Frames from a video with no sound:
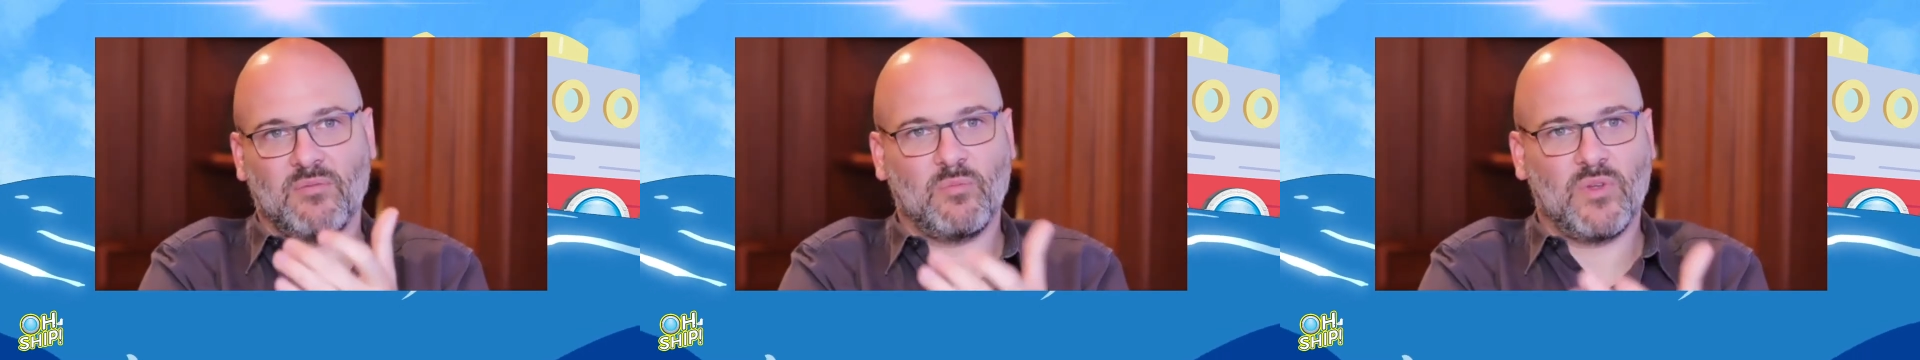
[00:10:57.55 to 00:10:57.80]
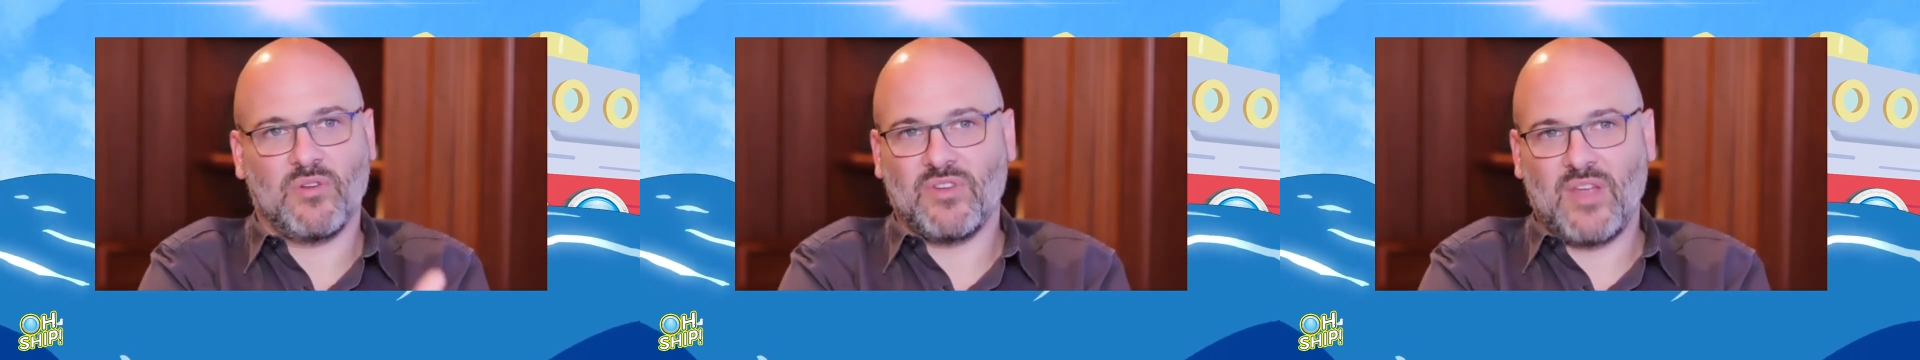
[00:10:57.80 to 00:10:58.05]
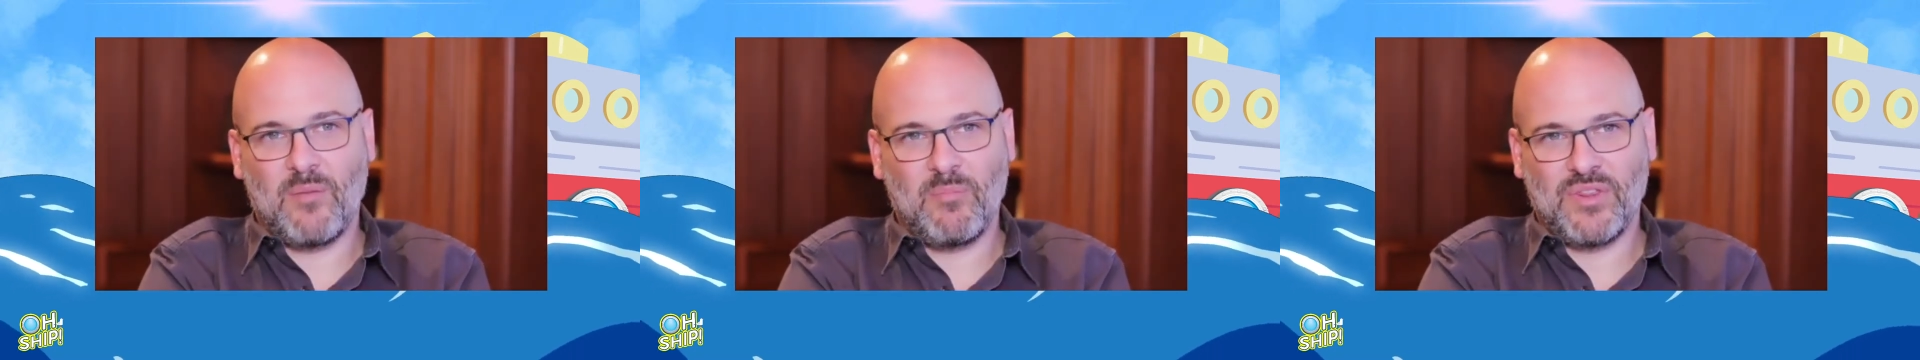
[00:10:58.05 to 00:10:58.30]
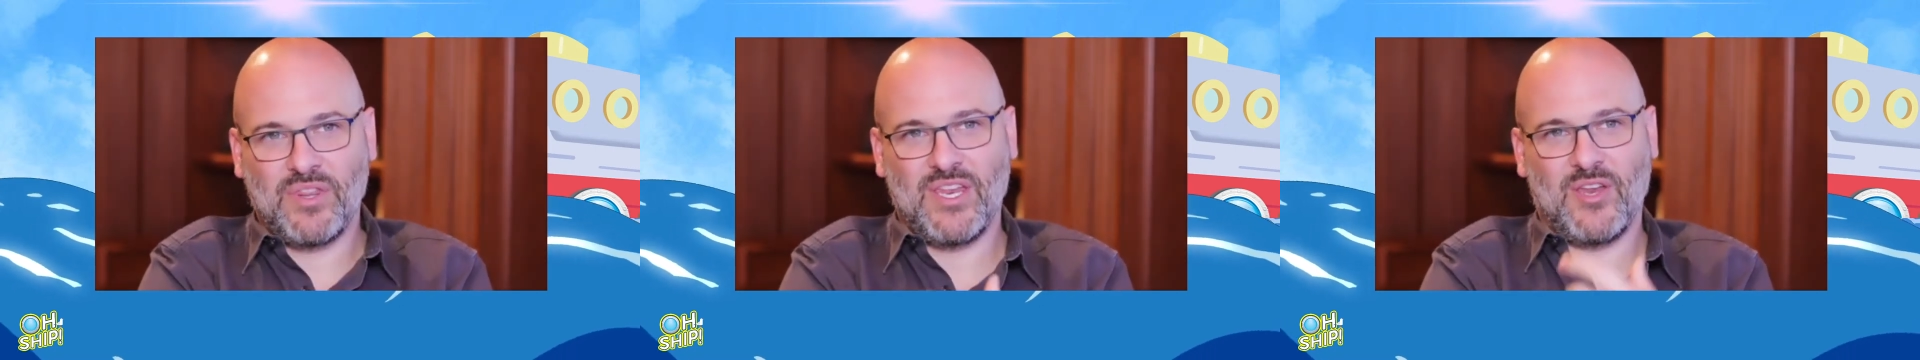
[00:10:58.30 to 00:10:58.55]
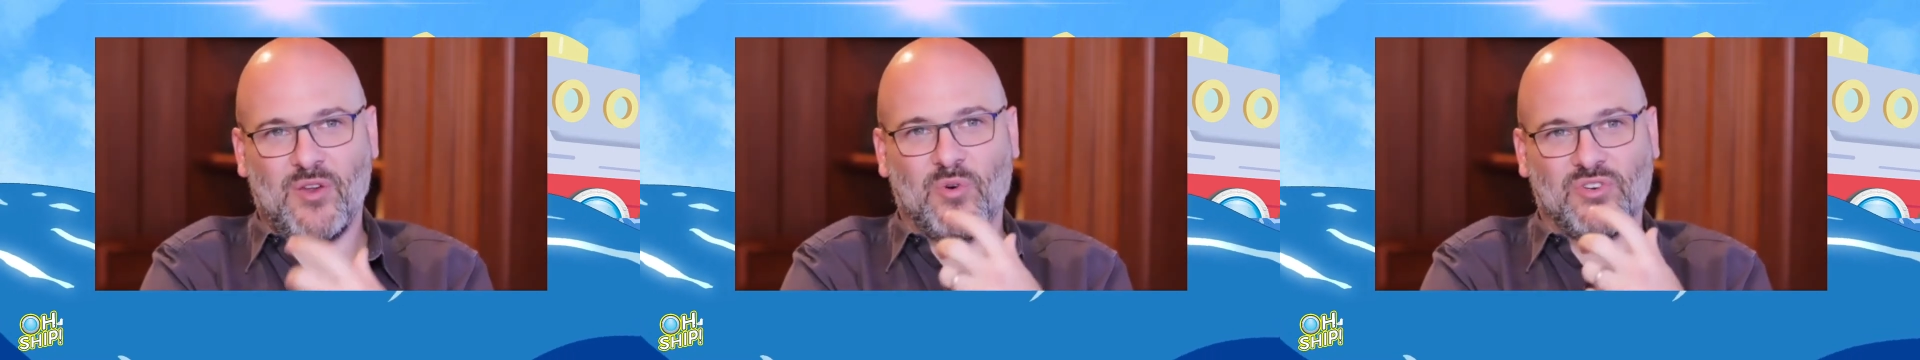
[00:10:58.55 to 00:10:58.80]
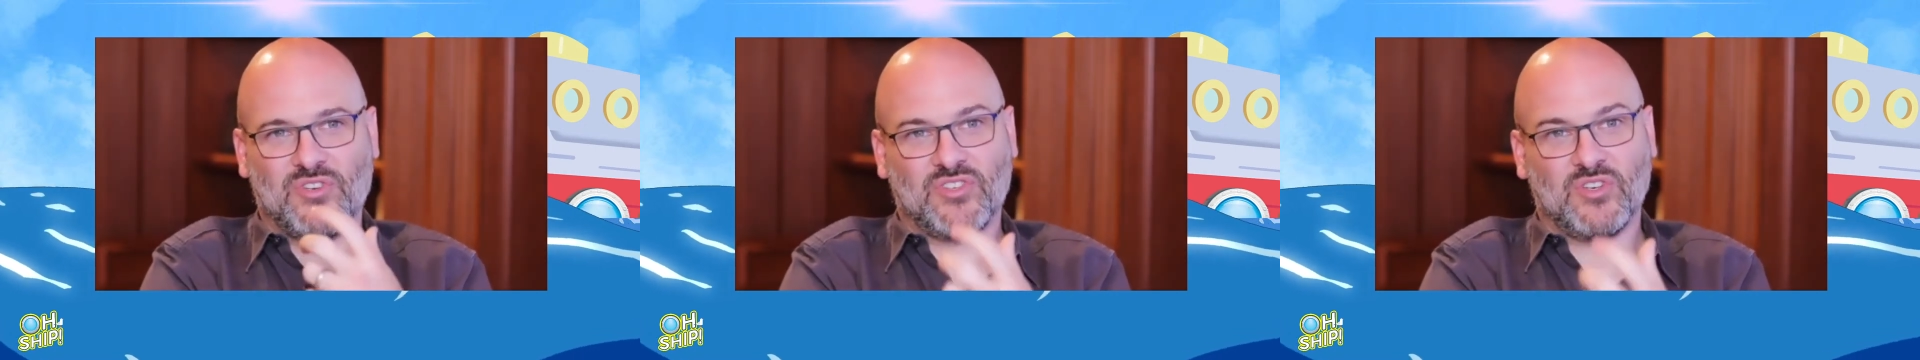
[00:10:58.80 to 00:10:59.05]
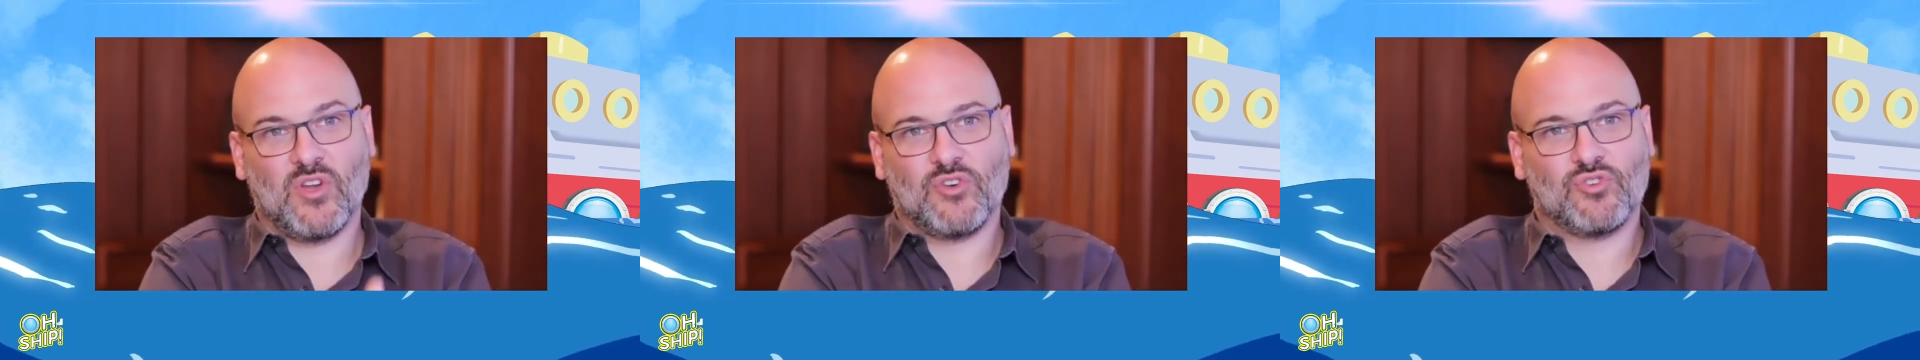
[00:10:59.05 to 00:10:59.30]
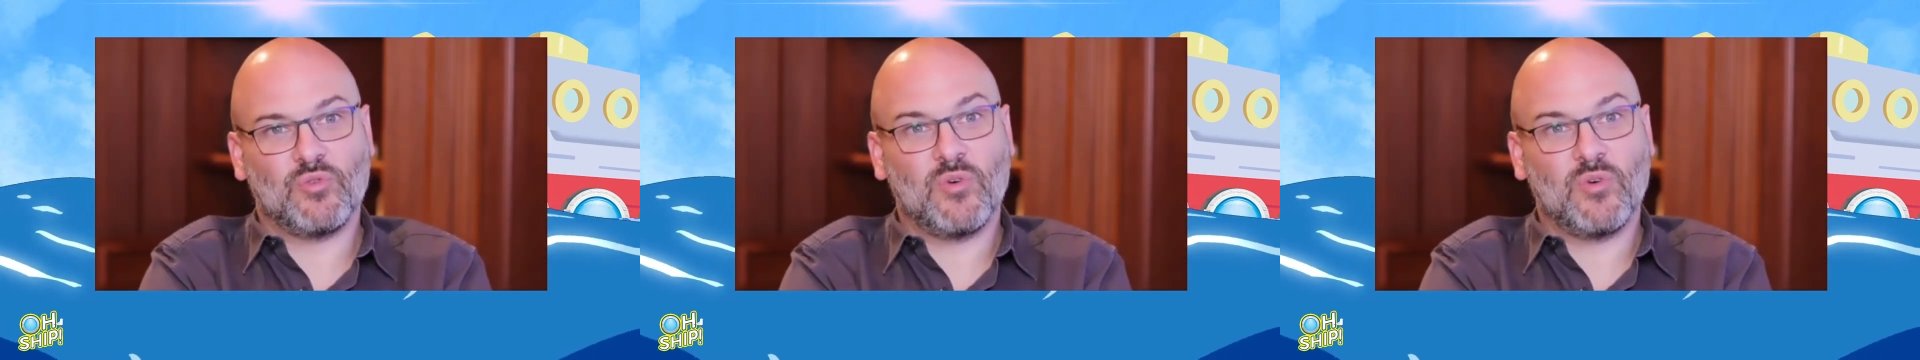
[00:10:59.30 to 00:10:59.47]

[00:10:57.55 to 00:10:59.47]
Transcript: whether it's empathy or just a true